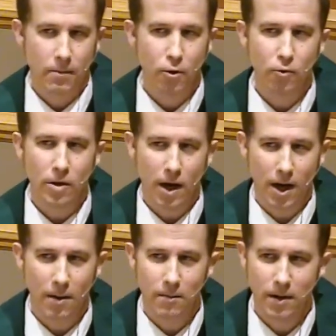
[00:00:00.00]
Will you
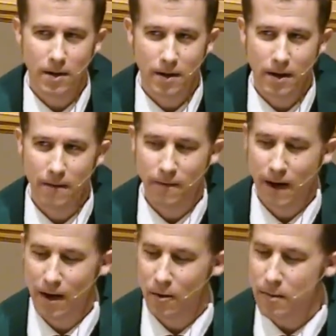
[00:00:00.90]
come and
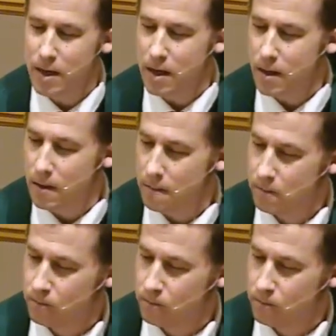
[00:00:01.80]
follow me?